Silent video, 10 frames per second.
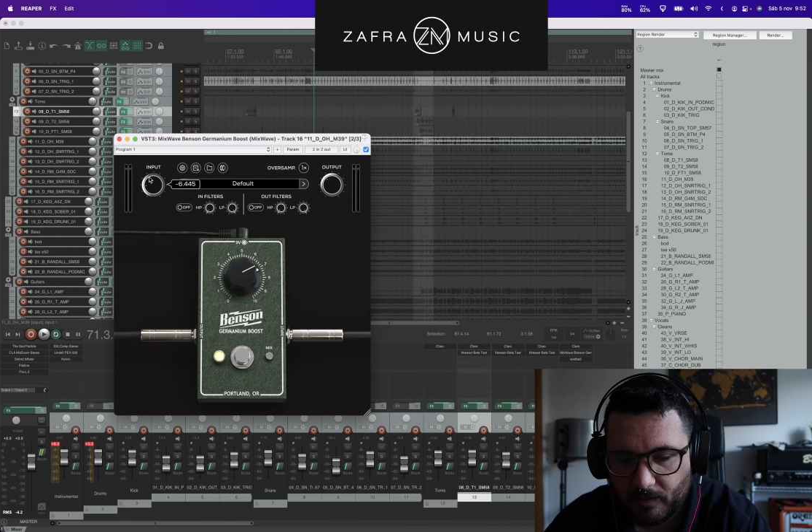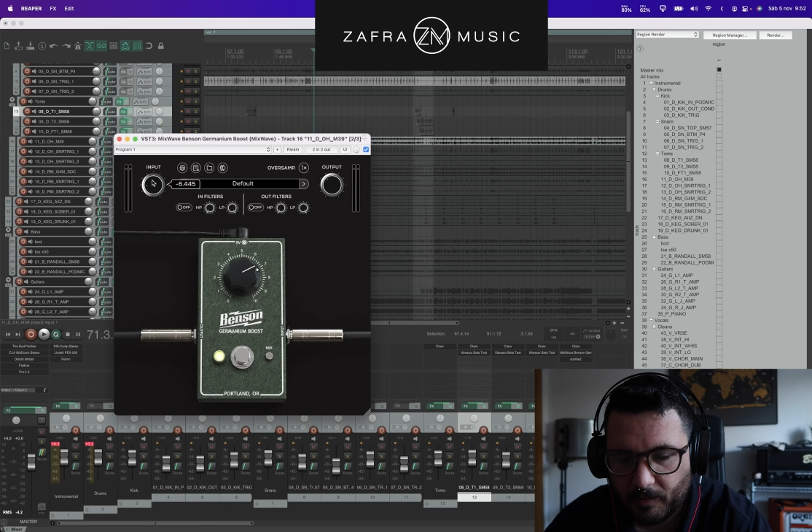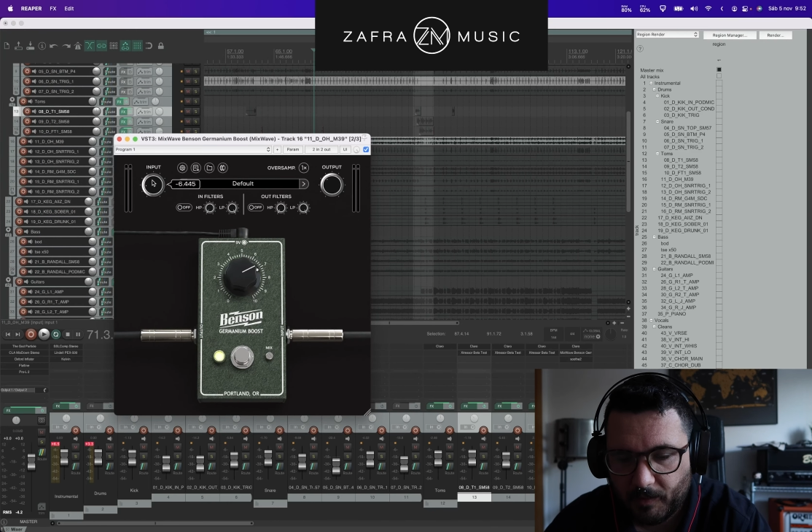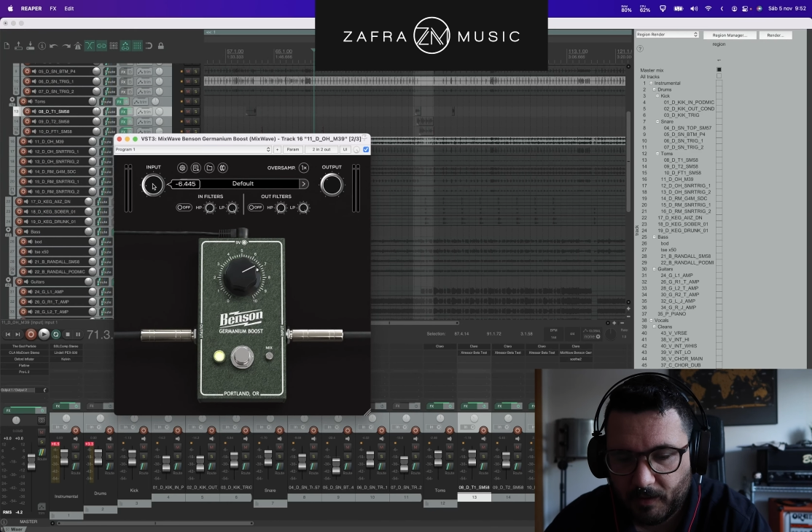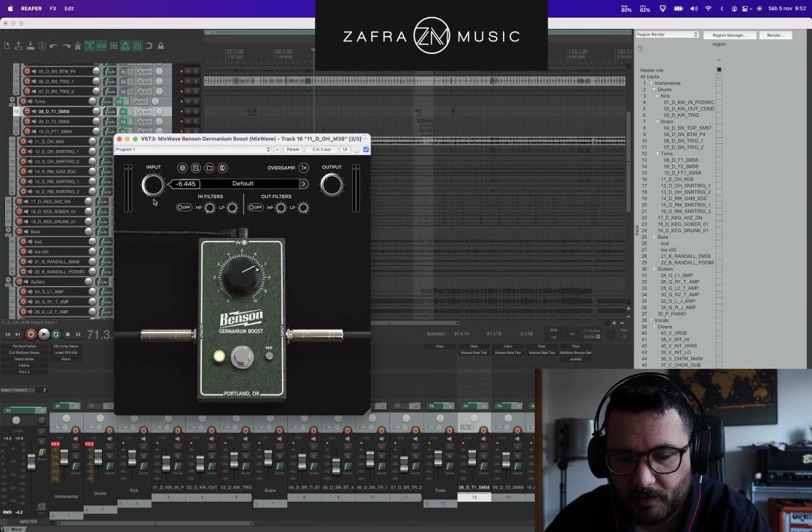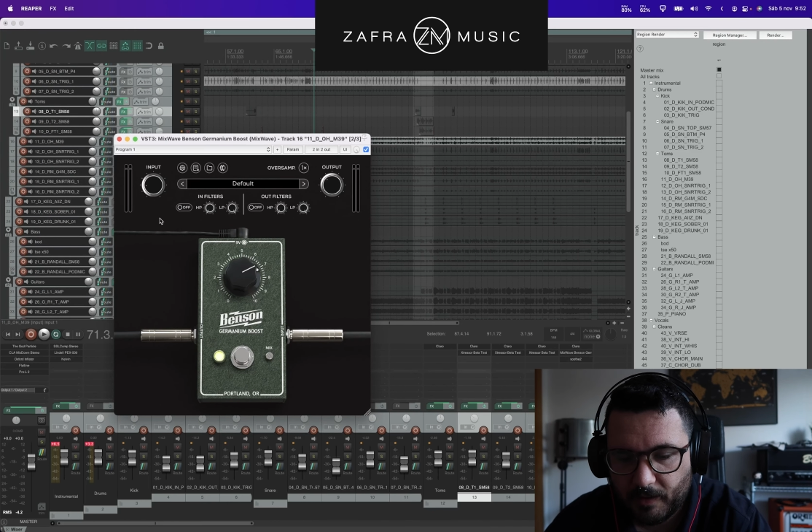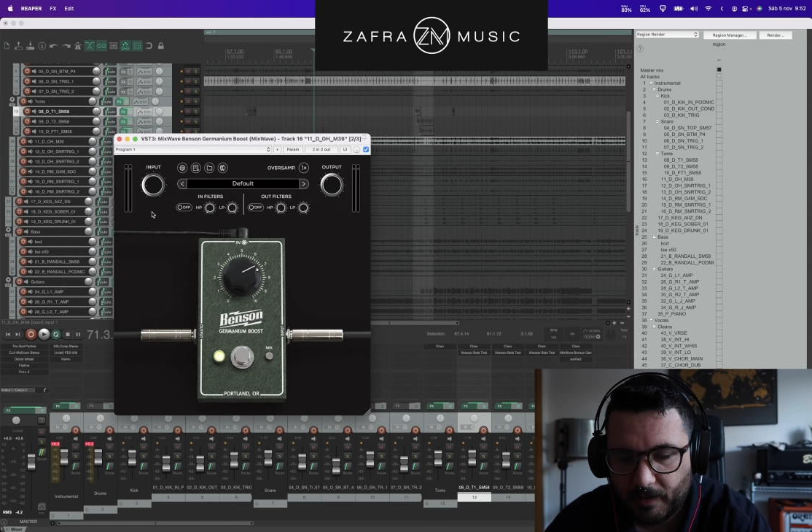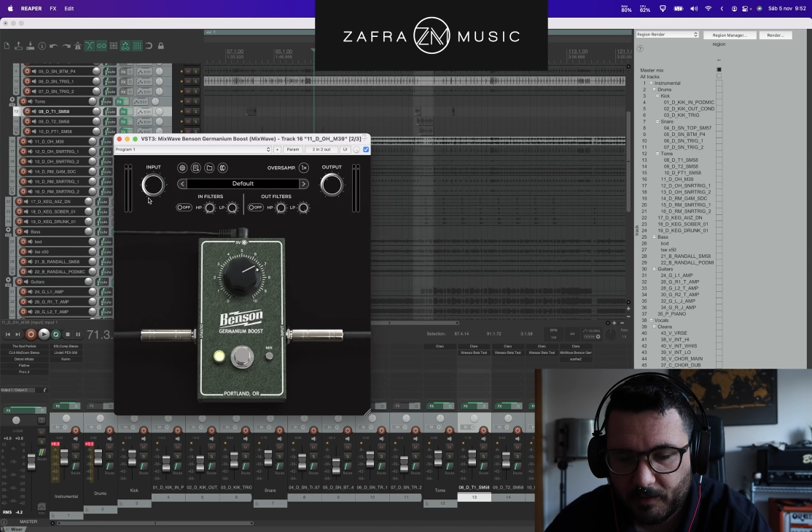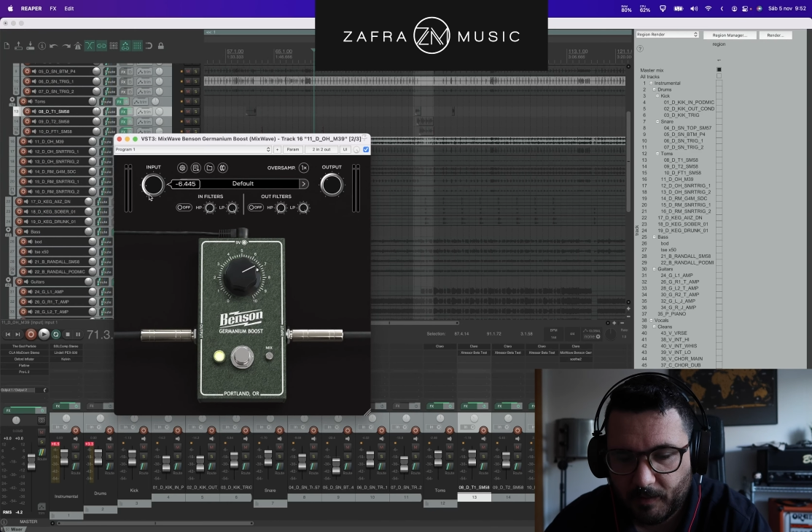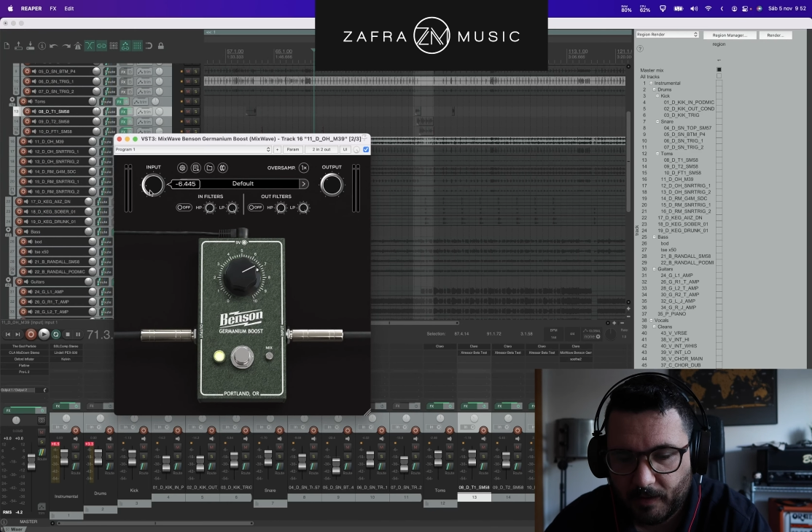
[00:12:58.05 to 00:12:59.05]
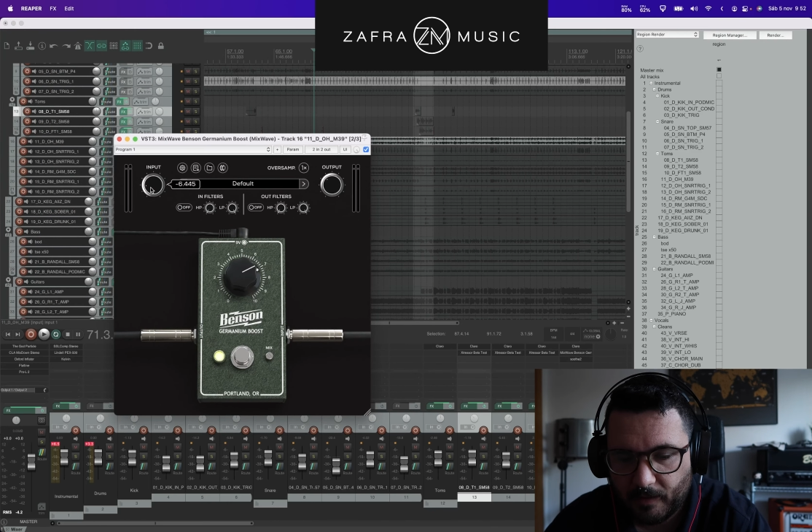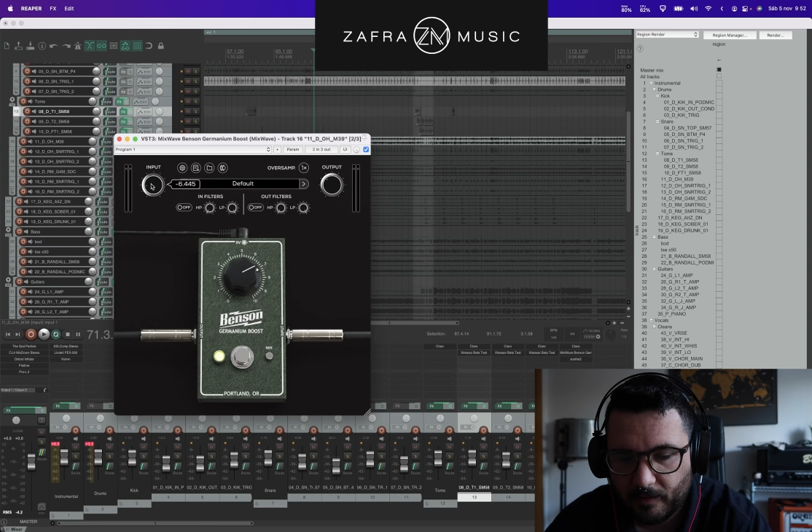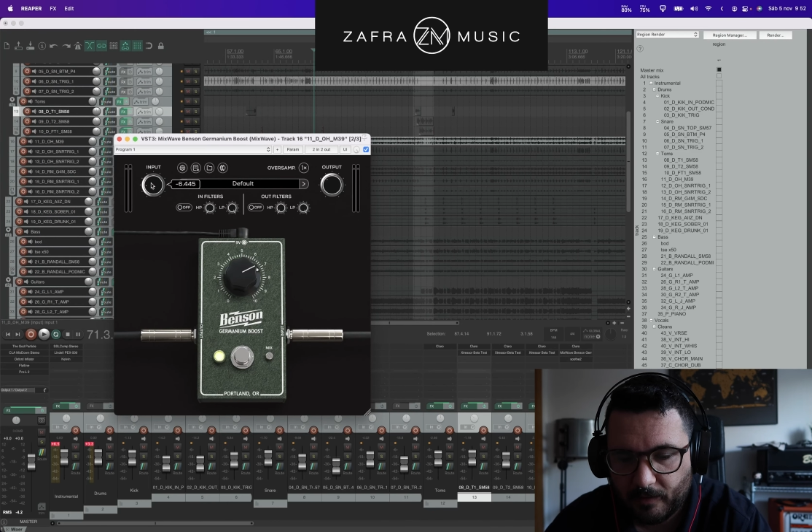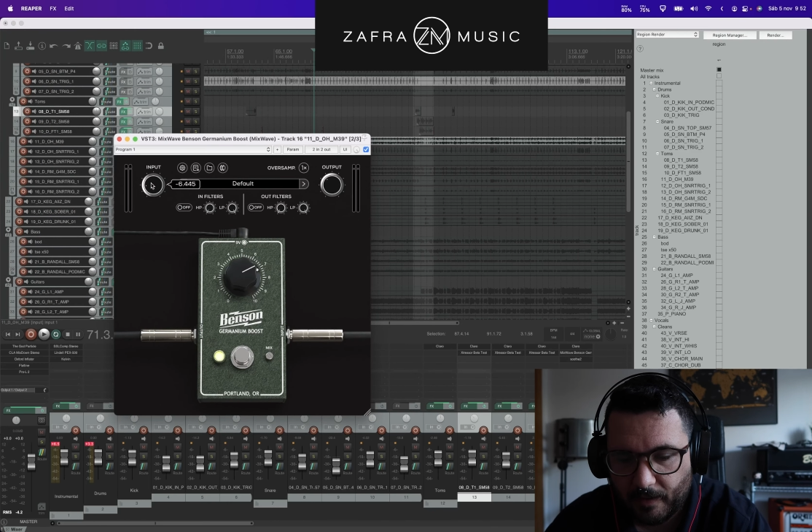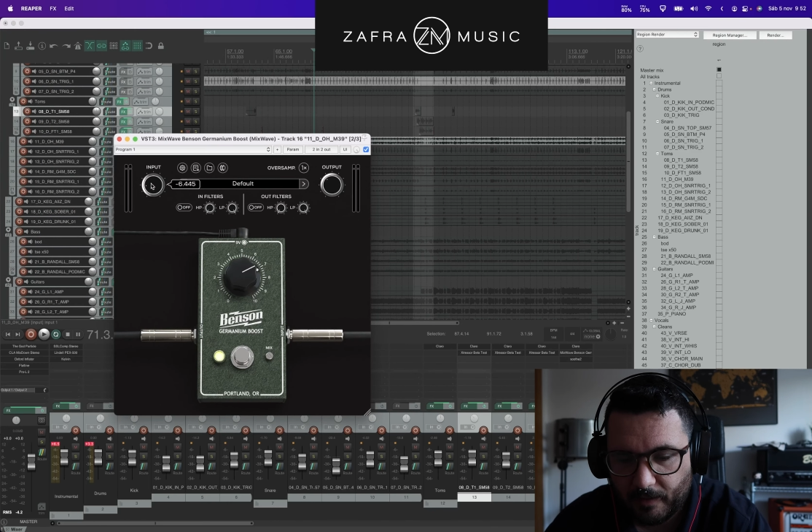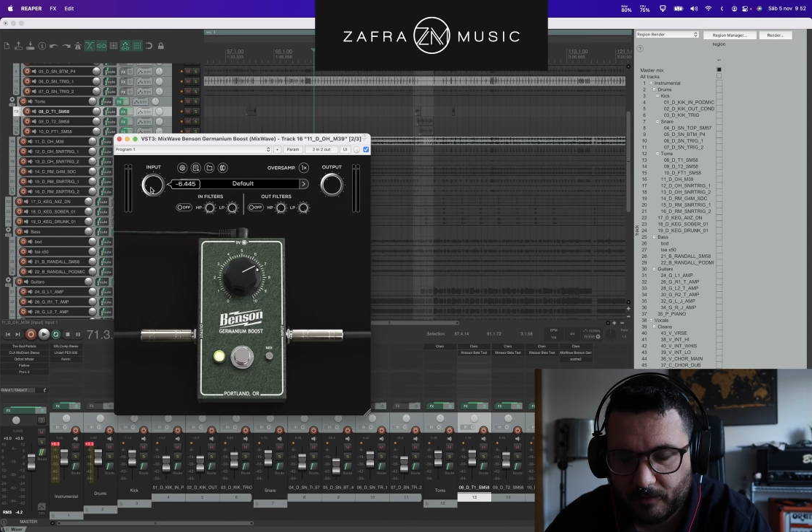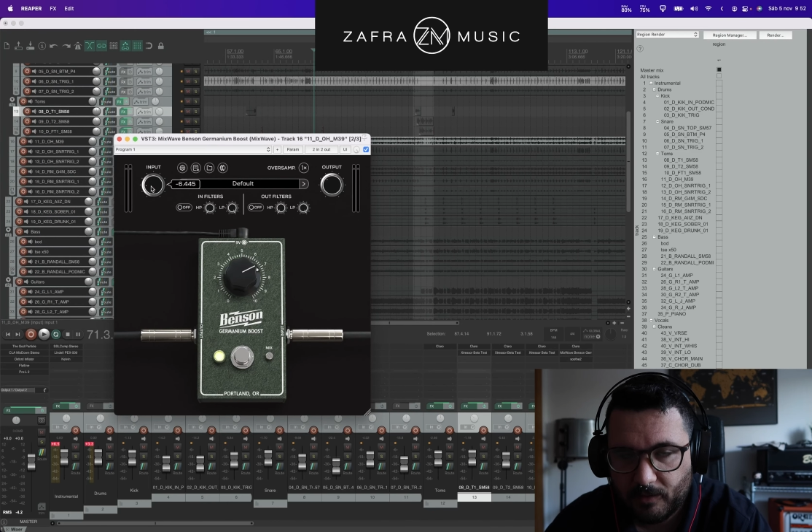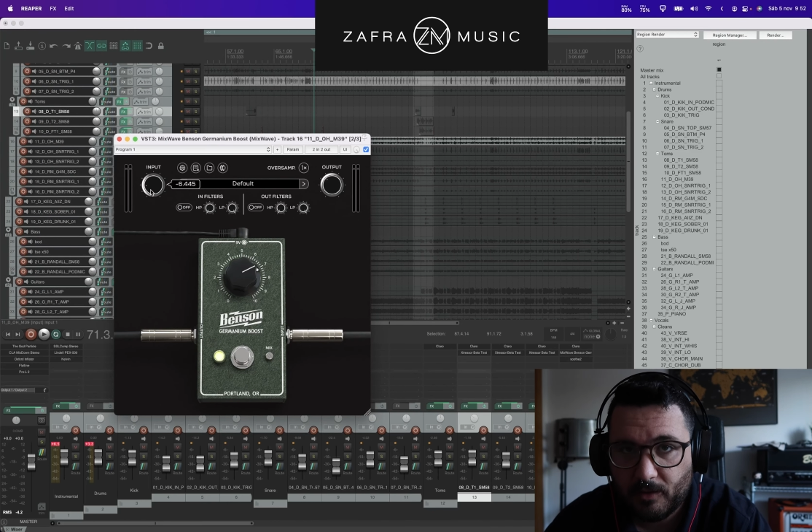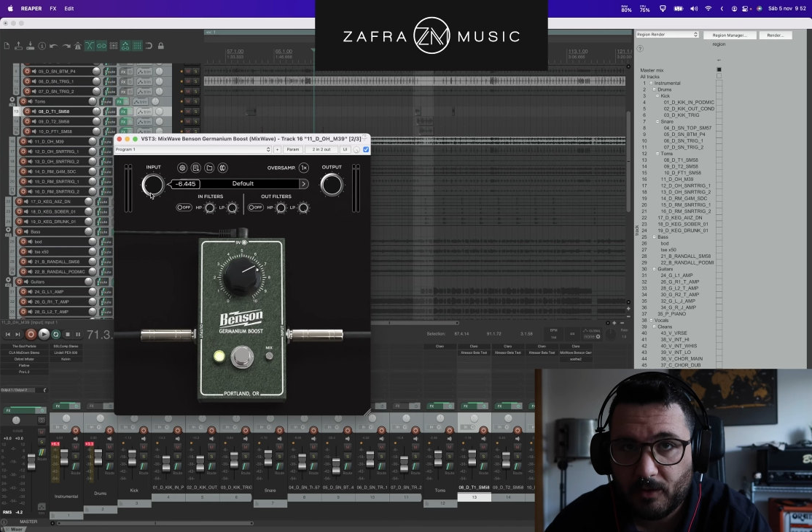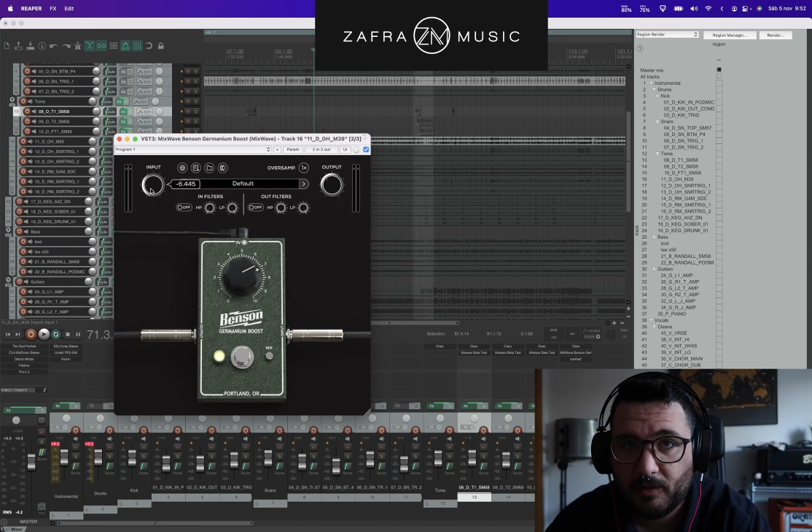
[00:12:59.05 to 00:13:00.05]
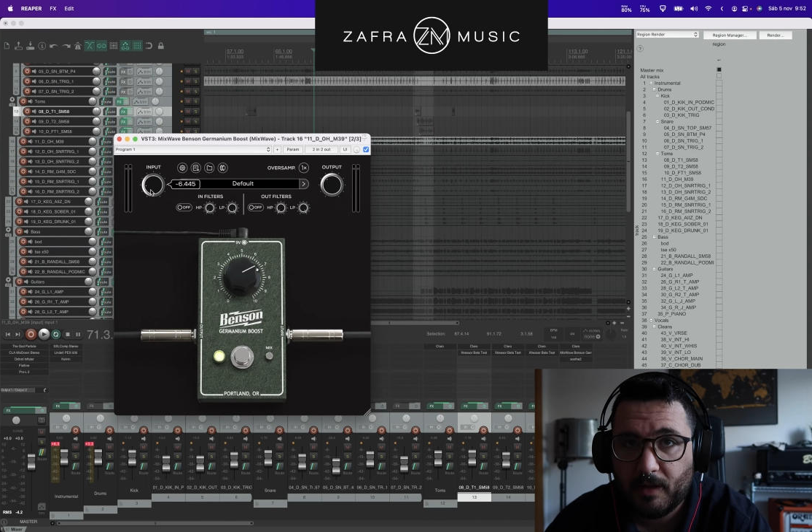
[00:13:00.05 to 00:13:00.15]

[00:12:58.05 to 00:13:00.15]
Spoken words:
similar settings, but I turned